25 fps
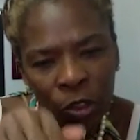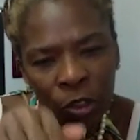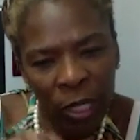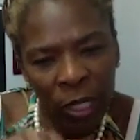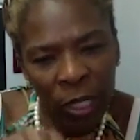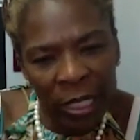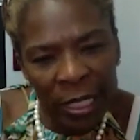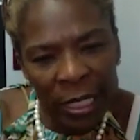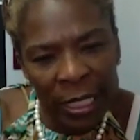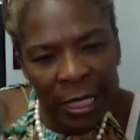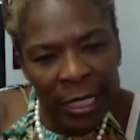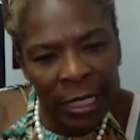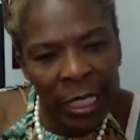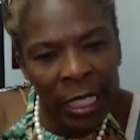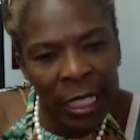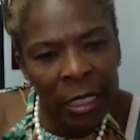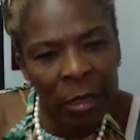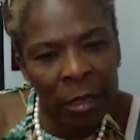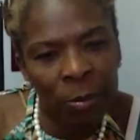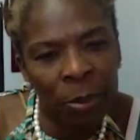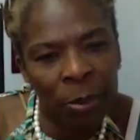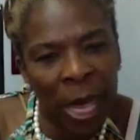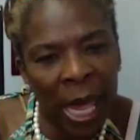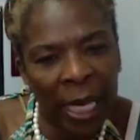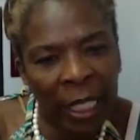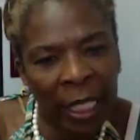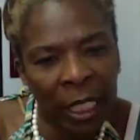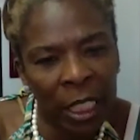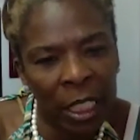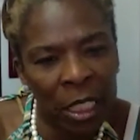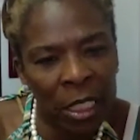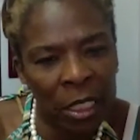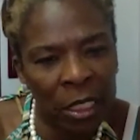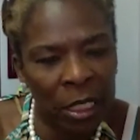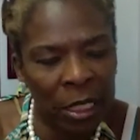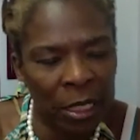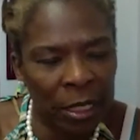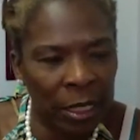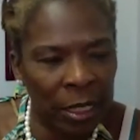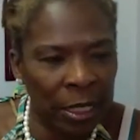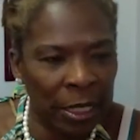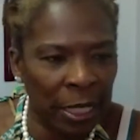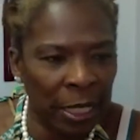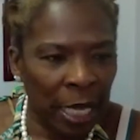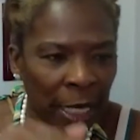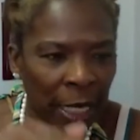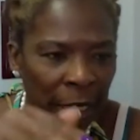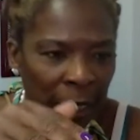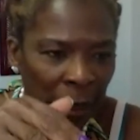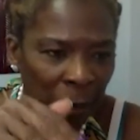transcend back into
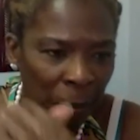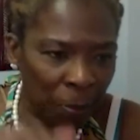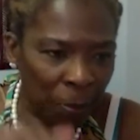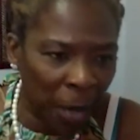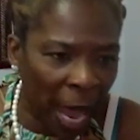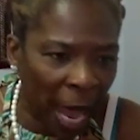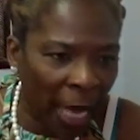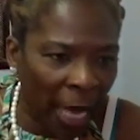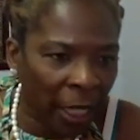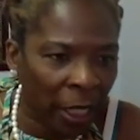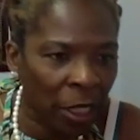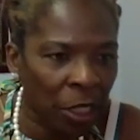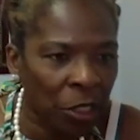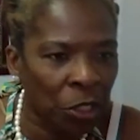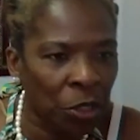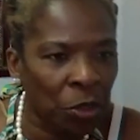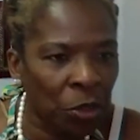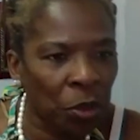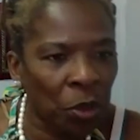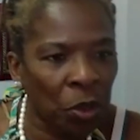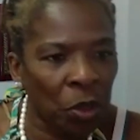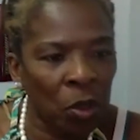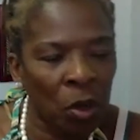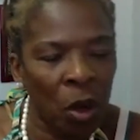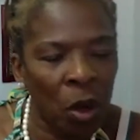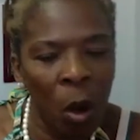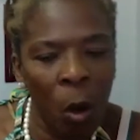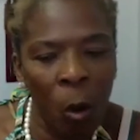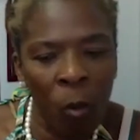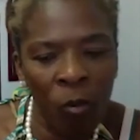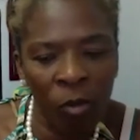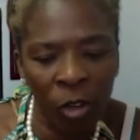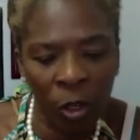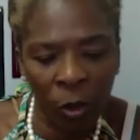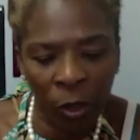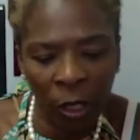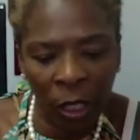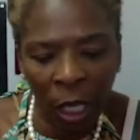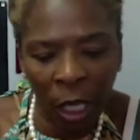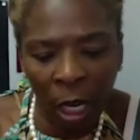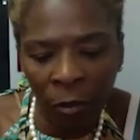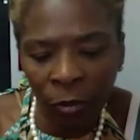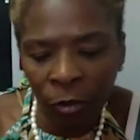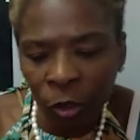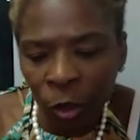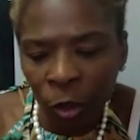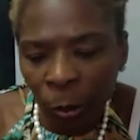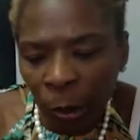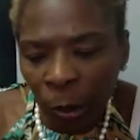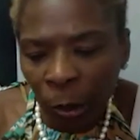society, back into her home very
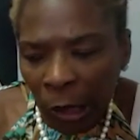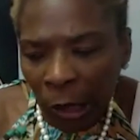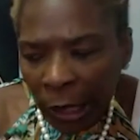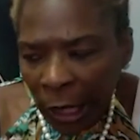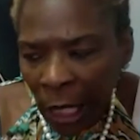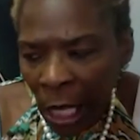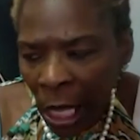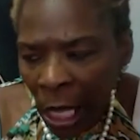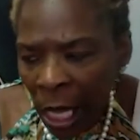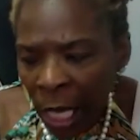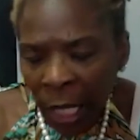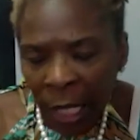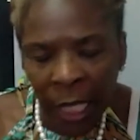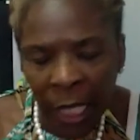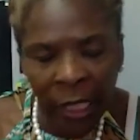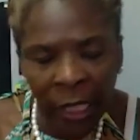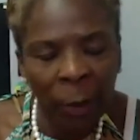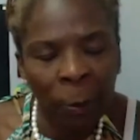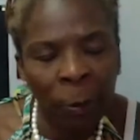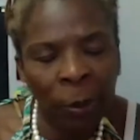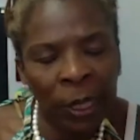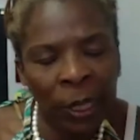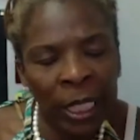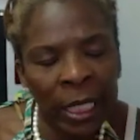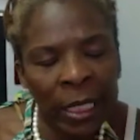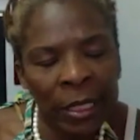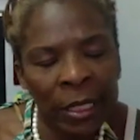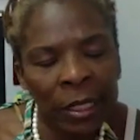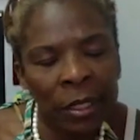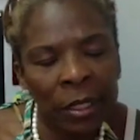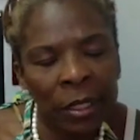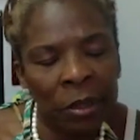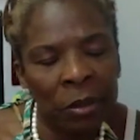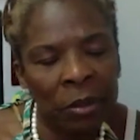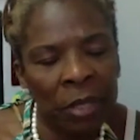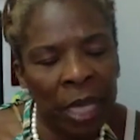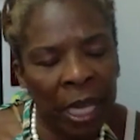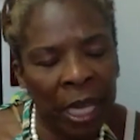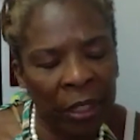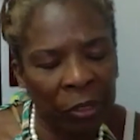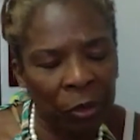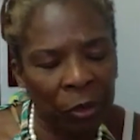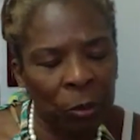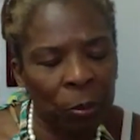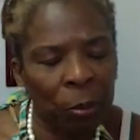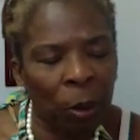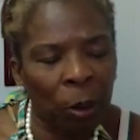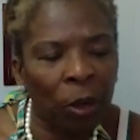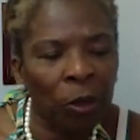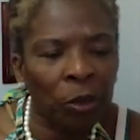comfortably. And I plan to do that
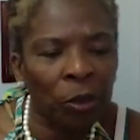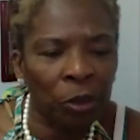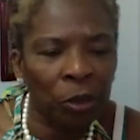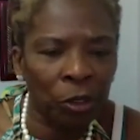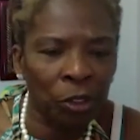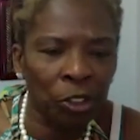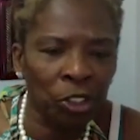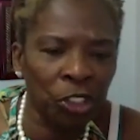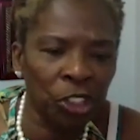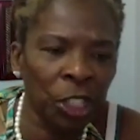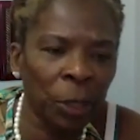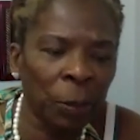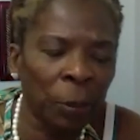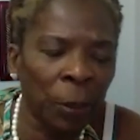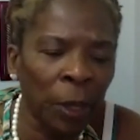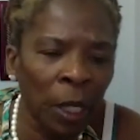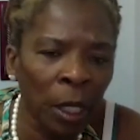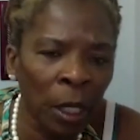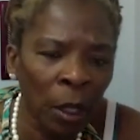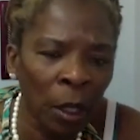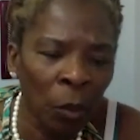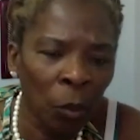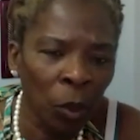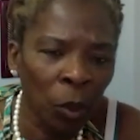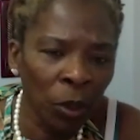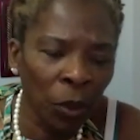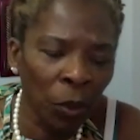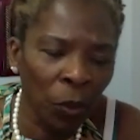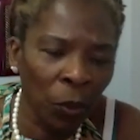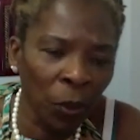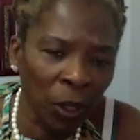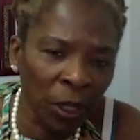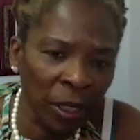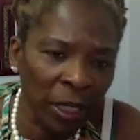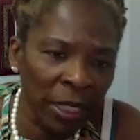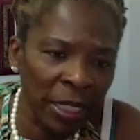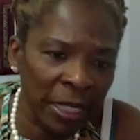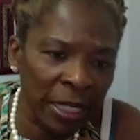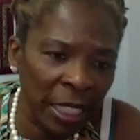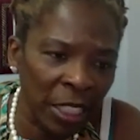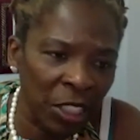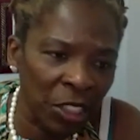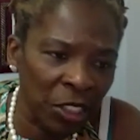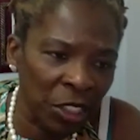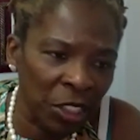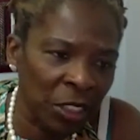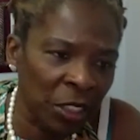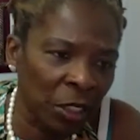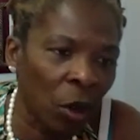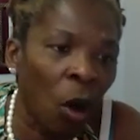through partnership with
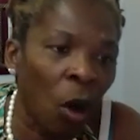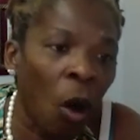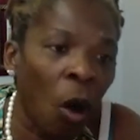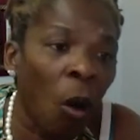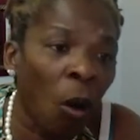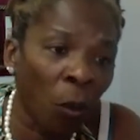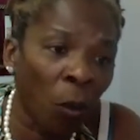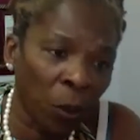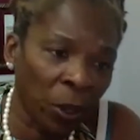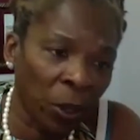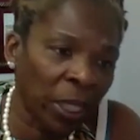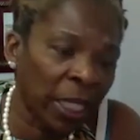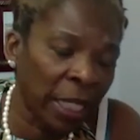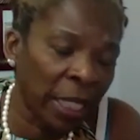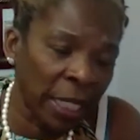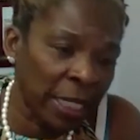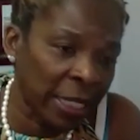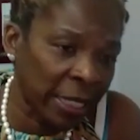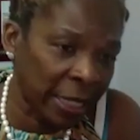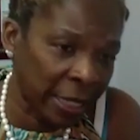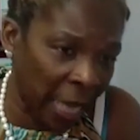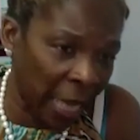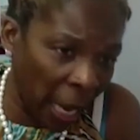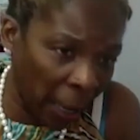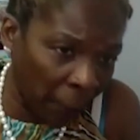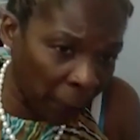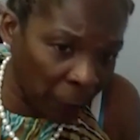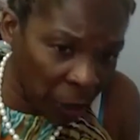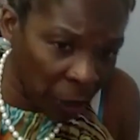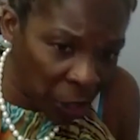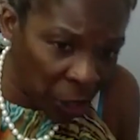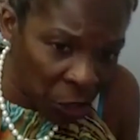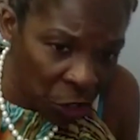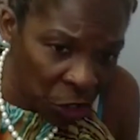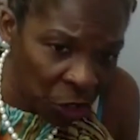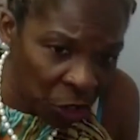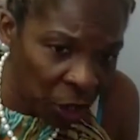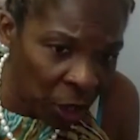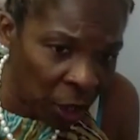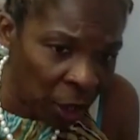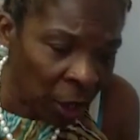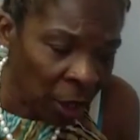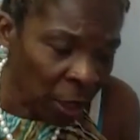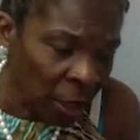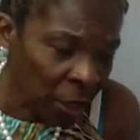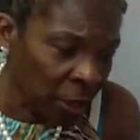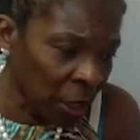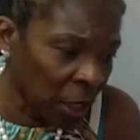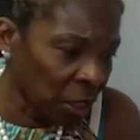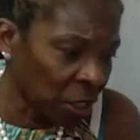organizations that are already established,
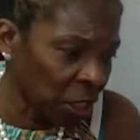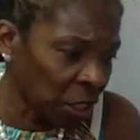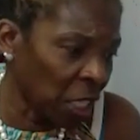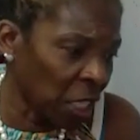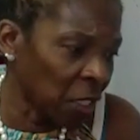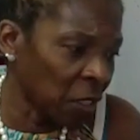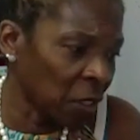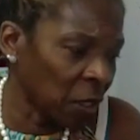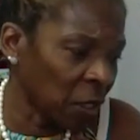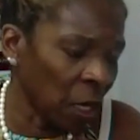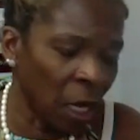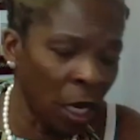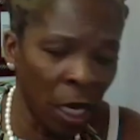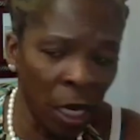such as